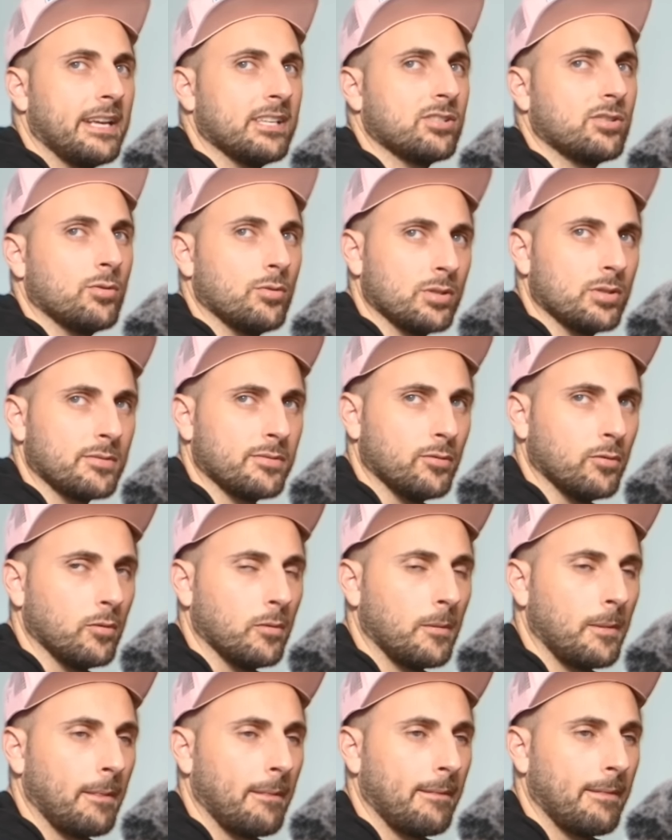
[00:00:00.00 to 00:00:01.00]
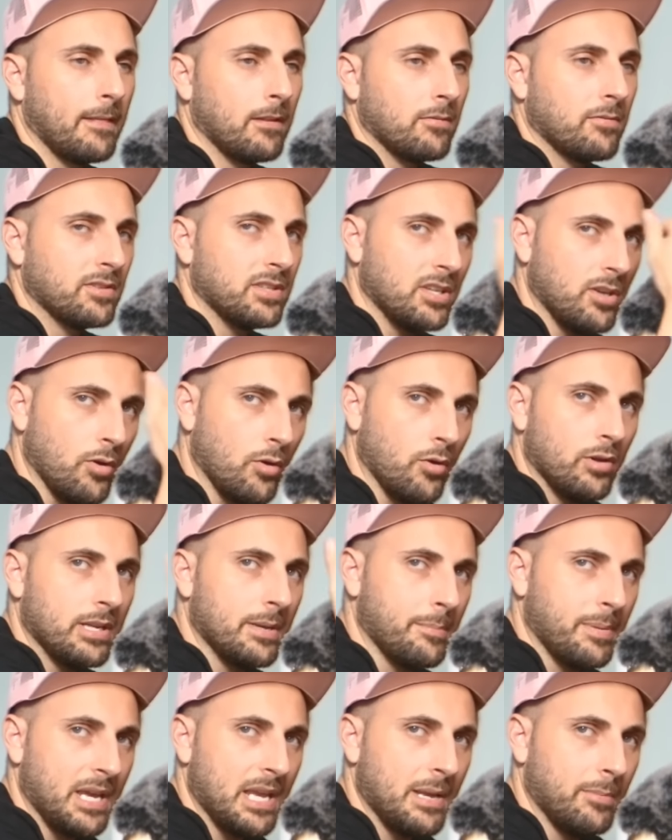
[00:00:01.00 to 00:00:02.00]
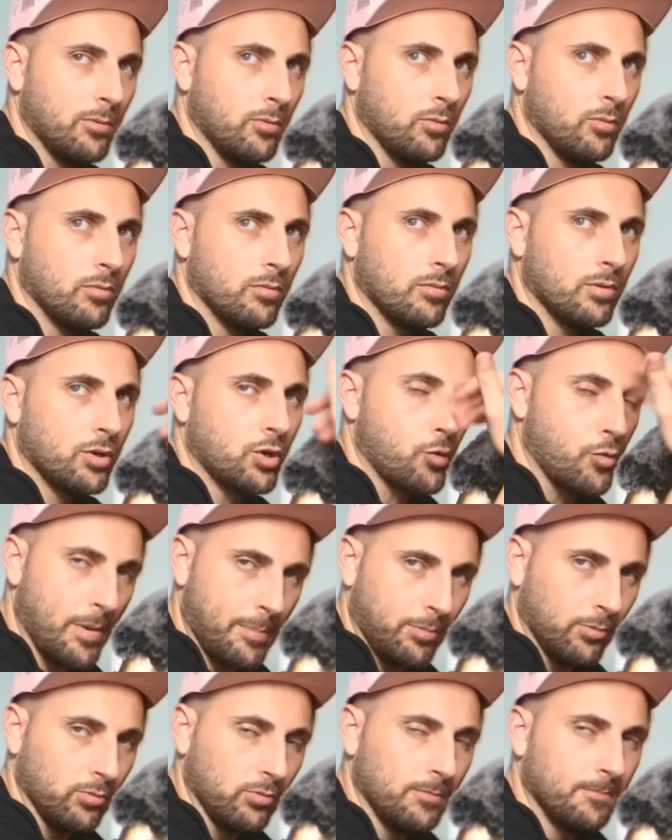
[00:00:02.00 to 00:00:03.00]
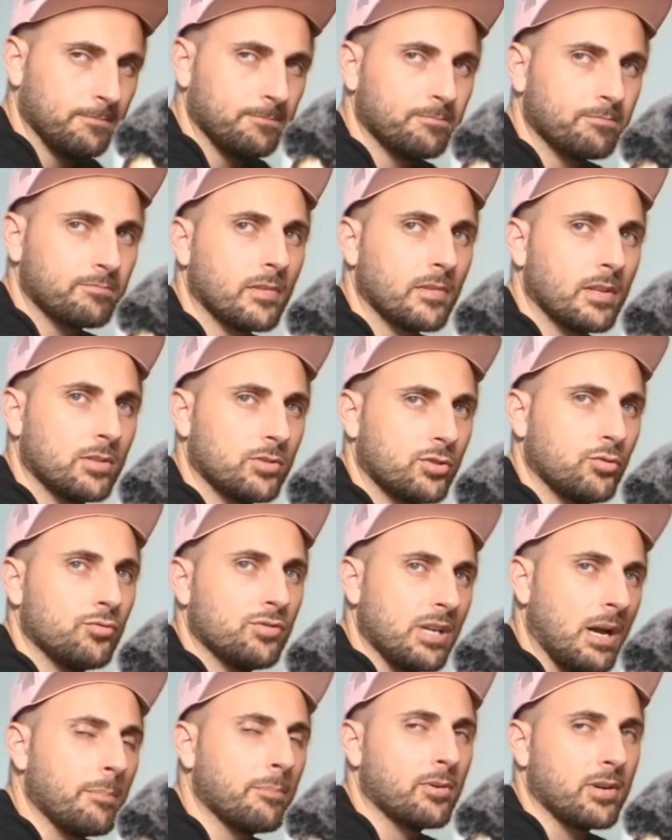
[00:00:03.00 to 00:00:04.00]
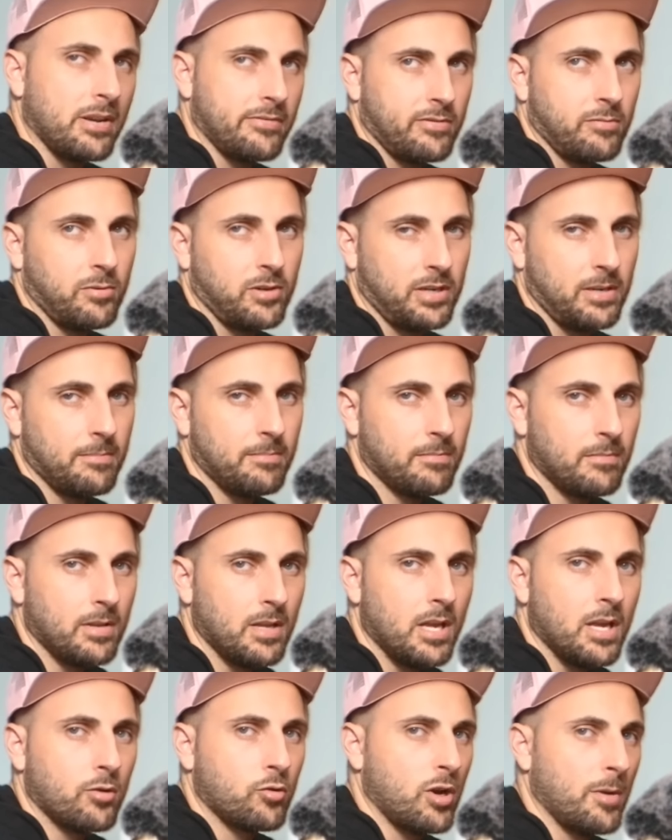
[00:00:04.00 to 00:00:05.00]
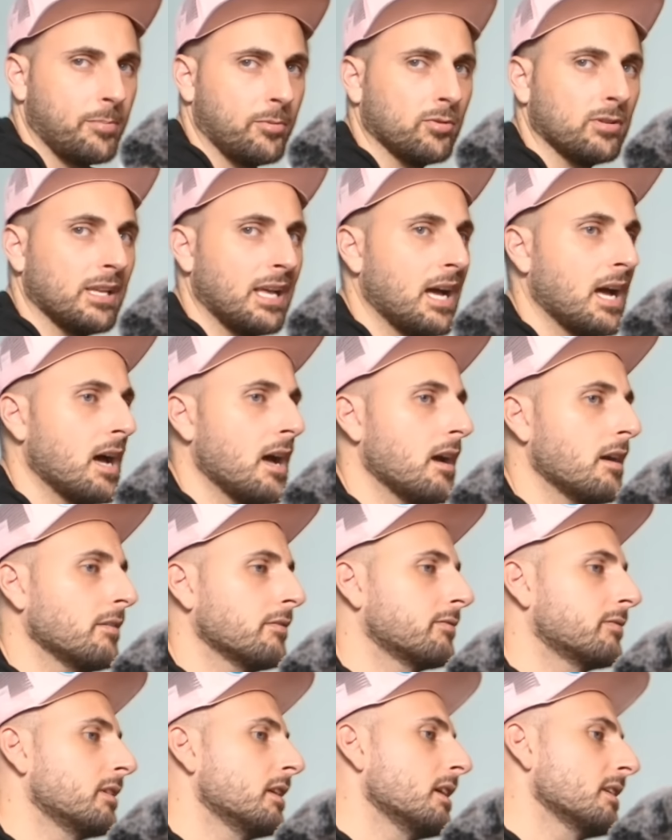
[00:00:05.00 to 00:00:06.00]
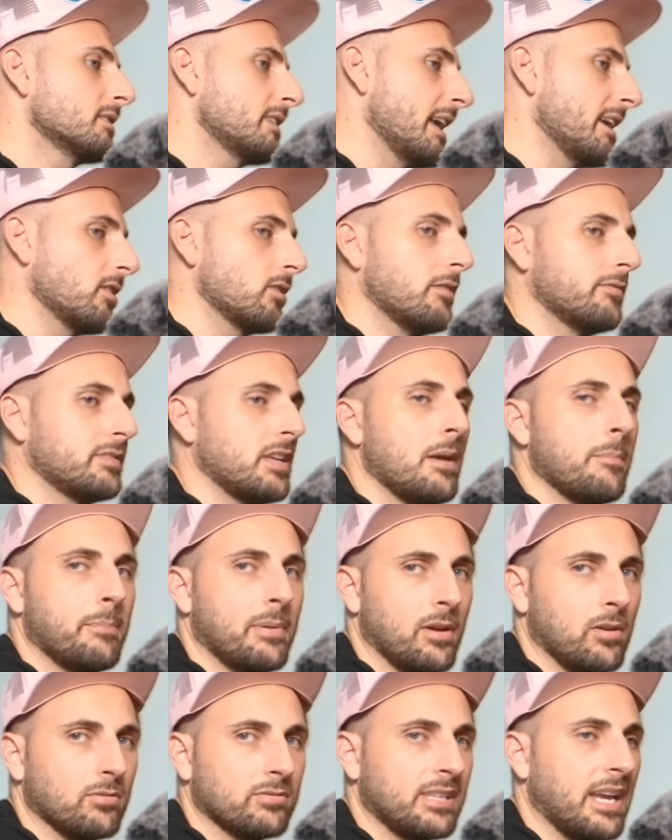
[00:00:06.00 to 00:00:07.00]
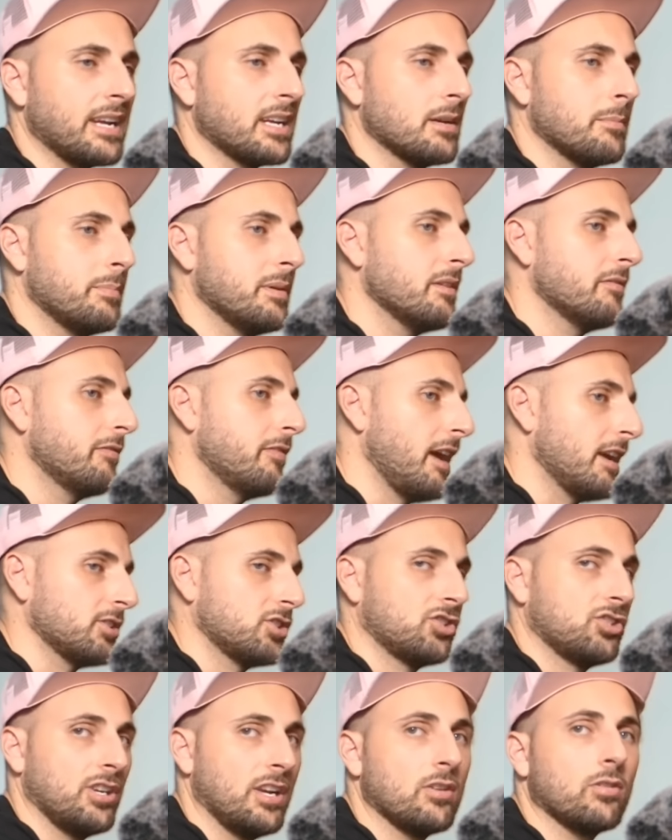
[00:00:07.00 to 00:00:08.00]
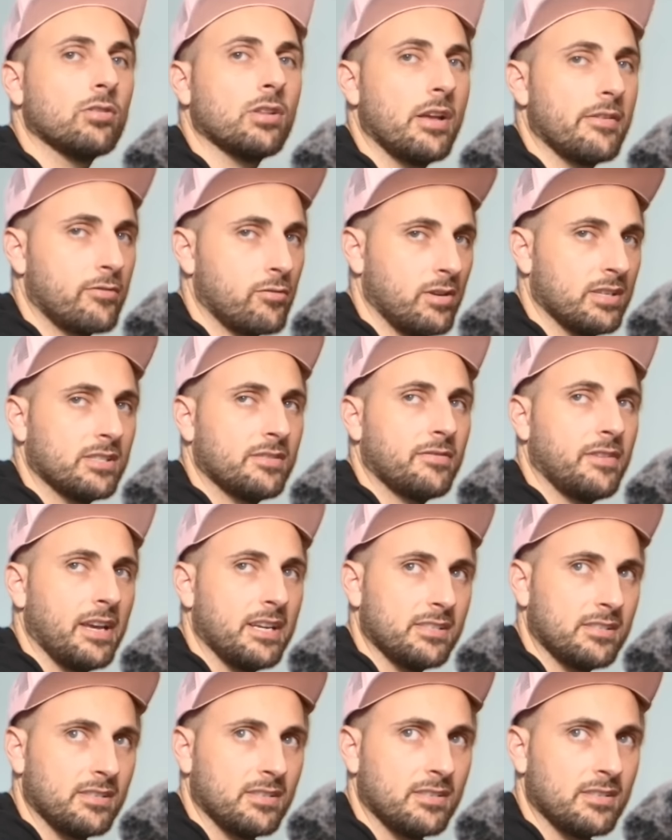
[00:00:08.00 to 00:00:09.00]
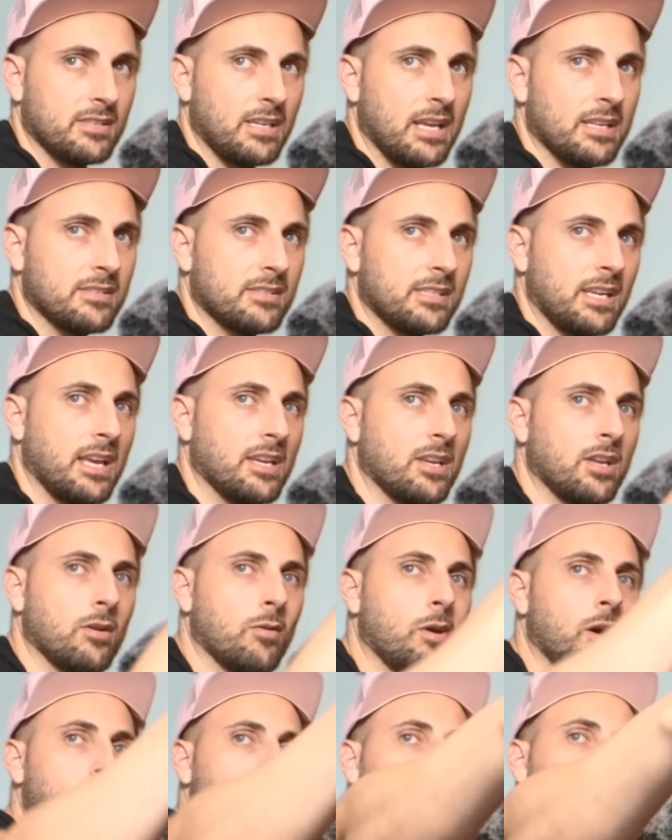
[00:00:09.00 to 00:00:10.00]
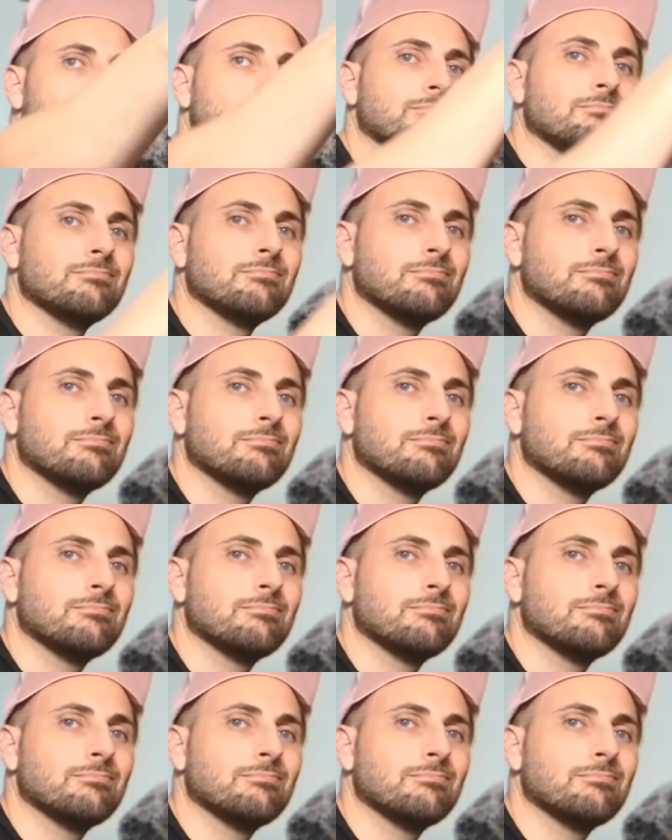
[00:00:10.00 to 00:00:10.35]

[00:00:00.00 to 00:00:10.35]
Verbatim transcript: It's useful for the early people, Cripple, to dump on everybody. Cripple love taking off their belt, taking a big fat shit all everyone's faces and saying, you know what?